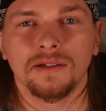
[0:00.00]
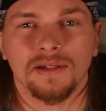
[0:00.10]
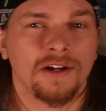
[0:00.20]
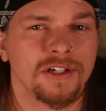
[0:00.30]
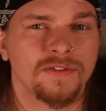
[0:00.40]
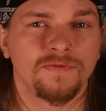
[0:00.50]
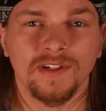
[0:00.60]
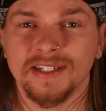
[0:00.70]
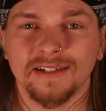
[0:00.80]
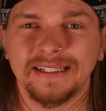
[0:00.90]
Not just
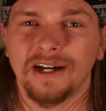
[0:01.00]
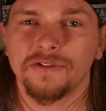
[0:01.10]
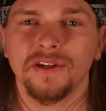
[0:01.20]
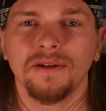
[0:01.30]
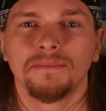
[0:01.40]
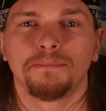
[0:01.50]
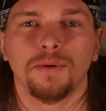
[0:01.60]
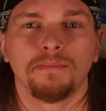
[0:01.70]
physically healthy, but